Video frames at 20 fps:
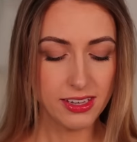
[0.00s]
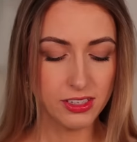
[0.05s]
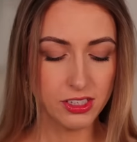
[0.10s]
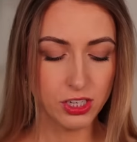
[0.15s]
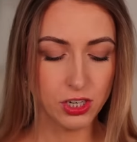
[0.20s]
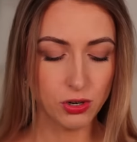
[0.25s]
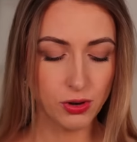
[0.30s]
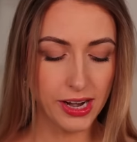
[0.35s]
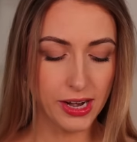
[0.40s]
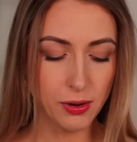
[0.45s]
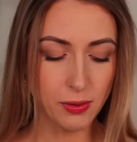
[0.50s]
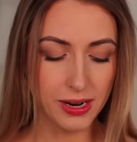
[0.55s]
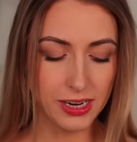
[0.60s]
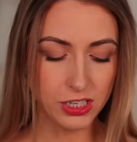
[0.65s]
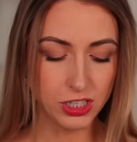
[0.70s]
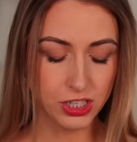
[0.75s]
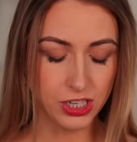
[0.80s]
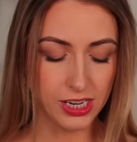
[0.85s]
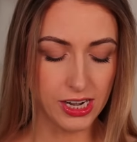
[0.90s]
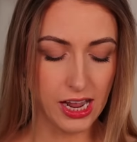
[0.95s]
That's a great
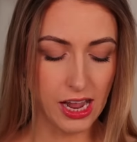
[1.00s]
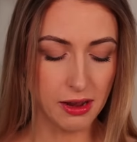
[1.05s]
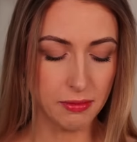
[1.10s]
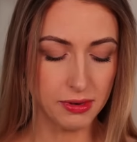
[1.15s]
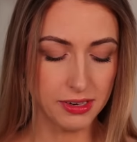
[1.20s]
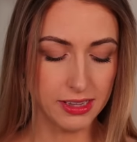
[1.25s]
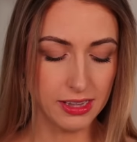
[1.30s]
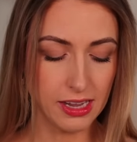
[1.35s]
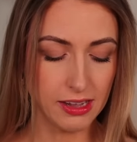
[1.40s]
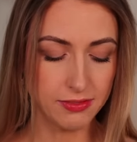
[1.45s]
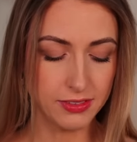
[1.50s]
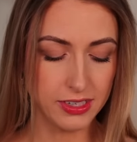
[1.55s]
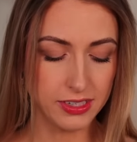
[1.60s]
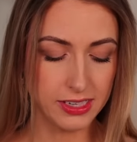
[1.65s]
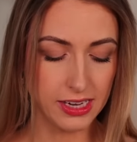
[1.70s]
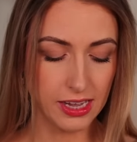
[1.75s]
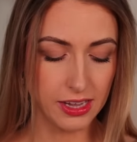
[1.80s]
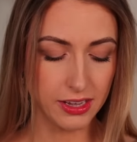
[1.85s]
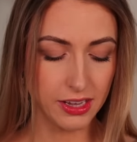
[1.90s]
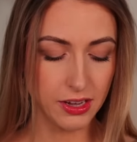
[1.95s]
question. I would love to
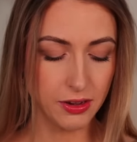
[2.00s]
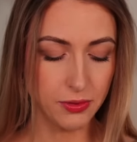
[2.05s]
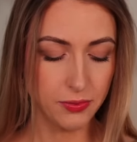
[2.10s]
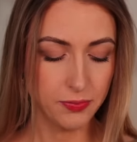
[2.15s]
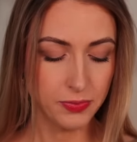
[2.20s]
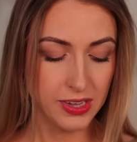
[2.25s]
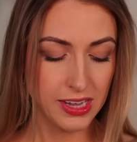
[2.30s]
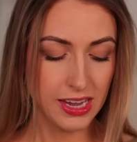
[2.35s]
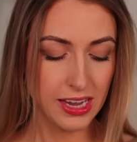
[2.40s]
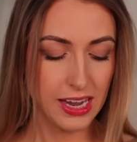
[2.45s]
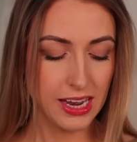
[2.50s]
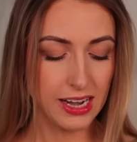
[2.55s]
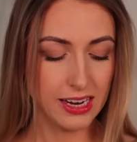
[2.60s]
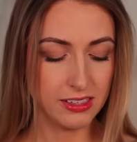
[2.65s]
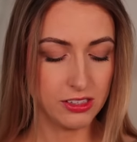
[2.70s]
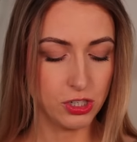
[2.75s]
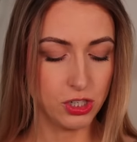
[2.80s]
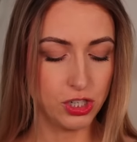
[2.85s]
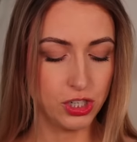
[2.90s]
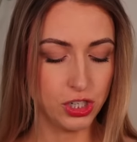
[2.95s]
tell you. It
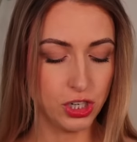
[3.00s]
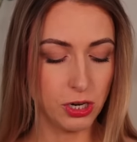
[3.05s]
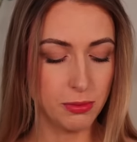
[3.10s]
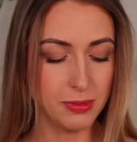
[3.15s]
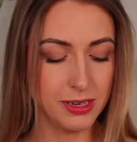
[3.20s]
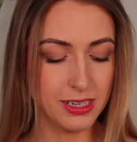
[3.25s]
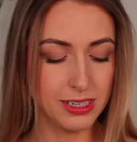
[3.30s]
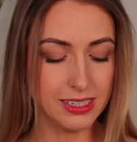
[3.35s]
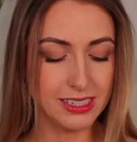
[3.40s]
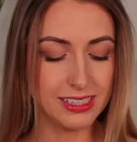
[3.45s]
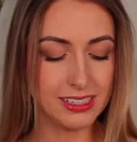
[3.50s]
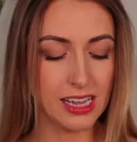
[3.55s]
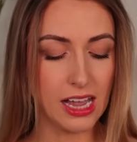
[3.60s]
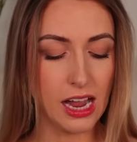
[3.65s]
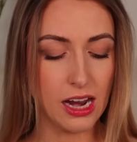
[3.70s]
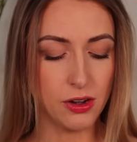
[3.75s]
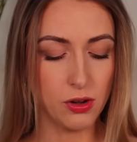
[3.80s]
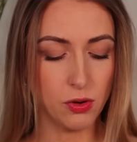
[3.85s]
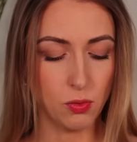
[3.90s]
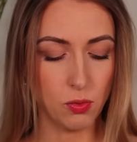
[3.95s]
has a German Design